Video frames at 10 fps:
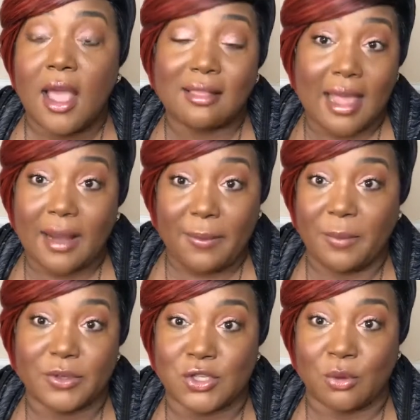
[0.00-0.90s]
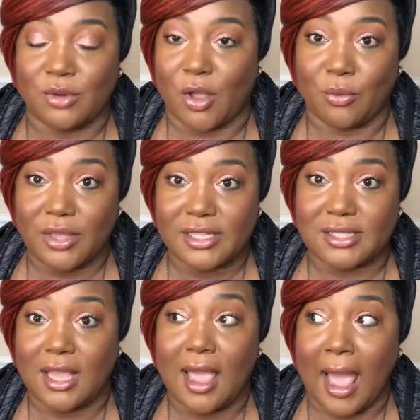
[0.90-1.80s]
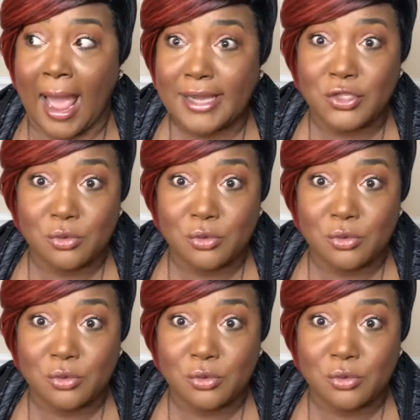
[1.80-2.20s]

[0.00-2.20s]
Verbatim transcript: A lot of people don't know this. I